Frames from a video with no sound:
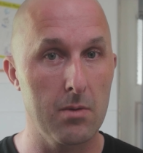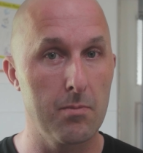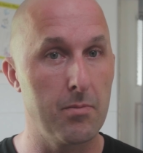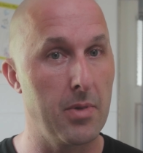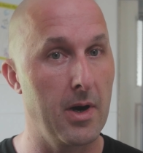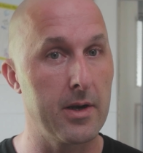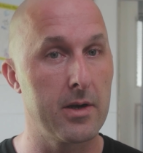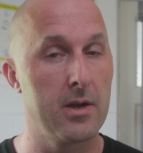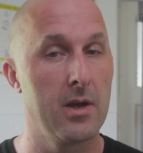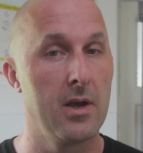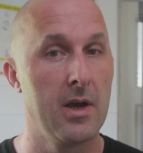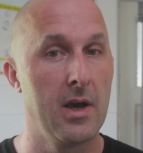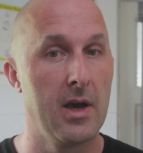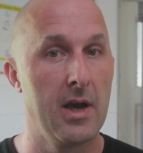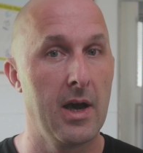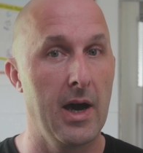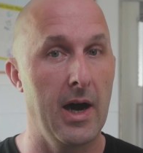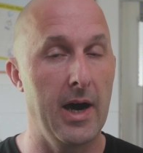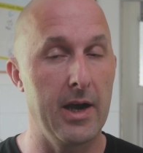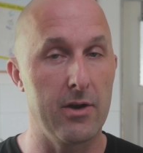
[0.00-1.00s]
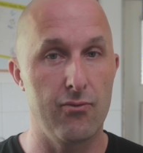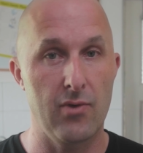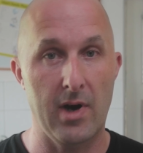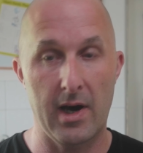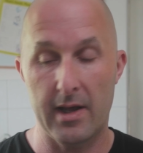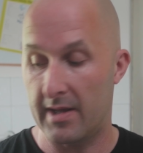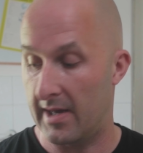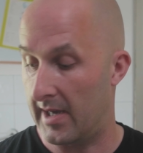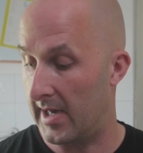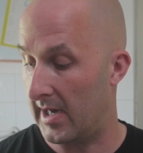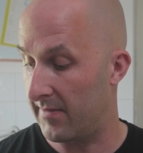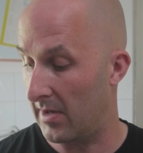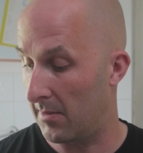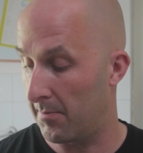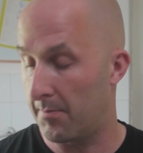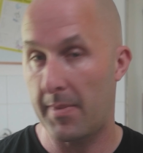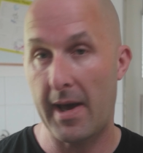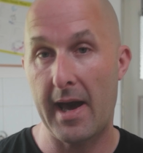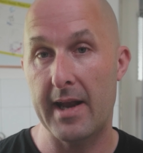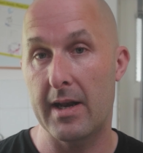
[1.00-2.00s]
but I'd rather have a
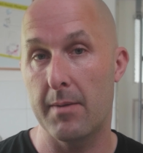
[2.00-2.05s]
better